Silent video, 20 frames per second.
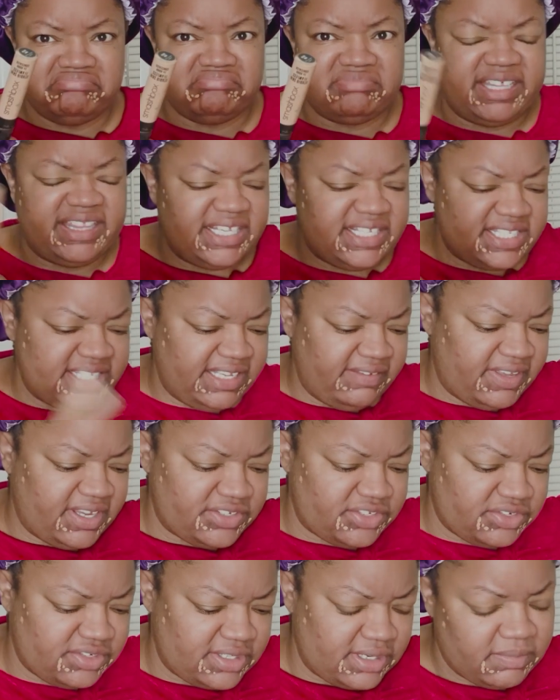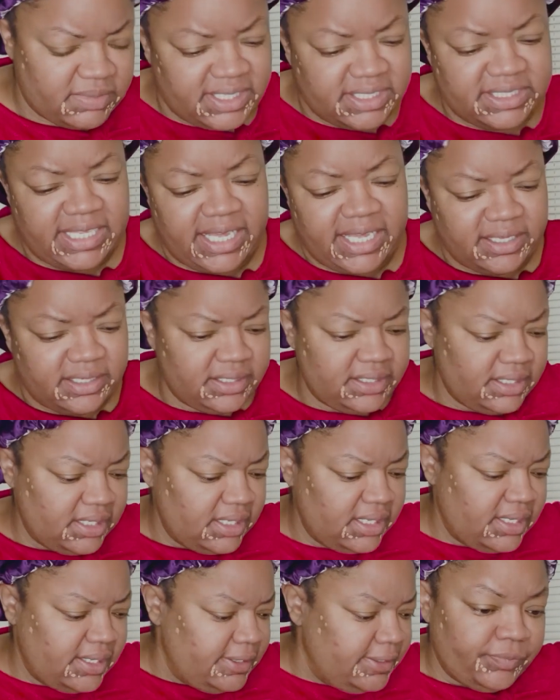I think, CVS or something like
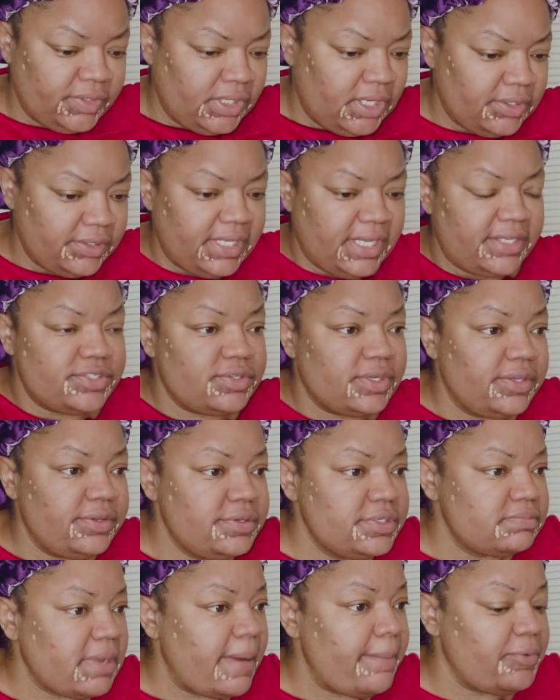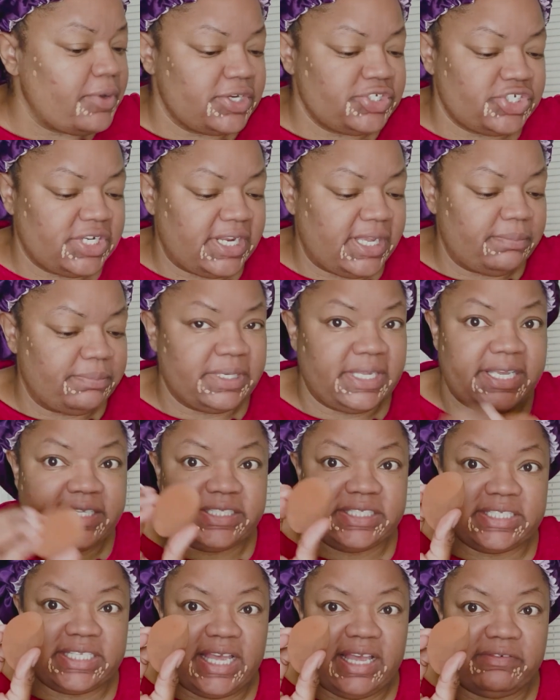that. Okay, so I use my brush and I
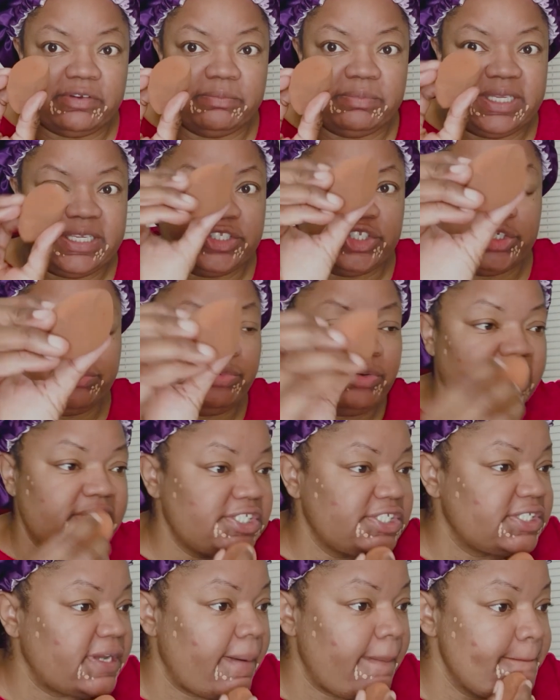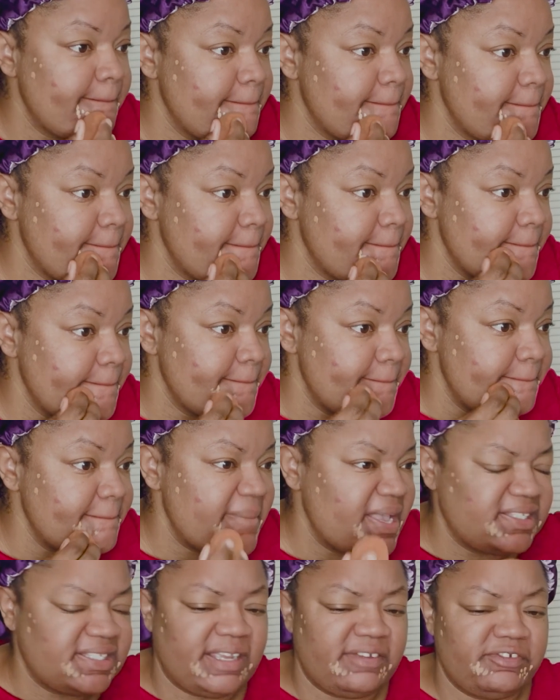blend. I have a blender brush.
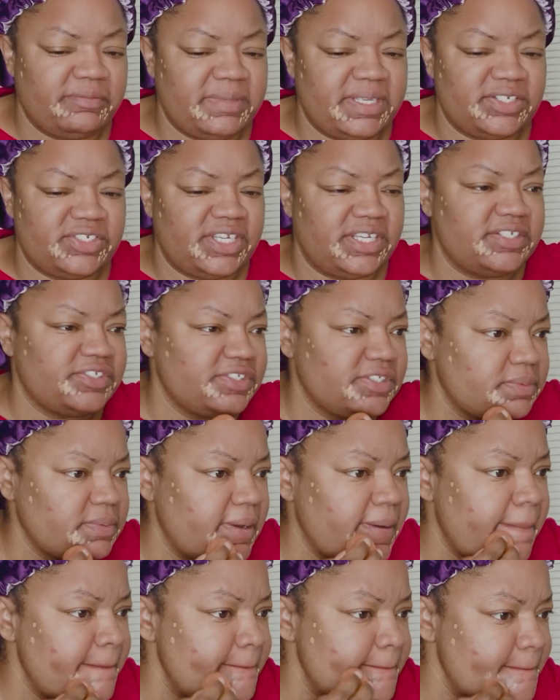It's time for me to change this one.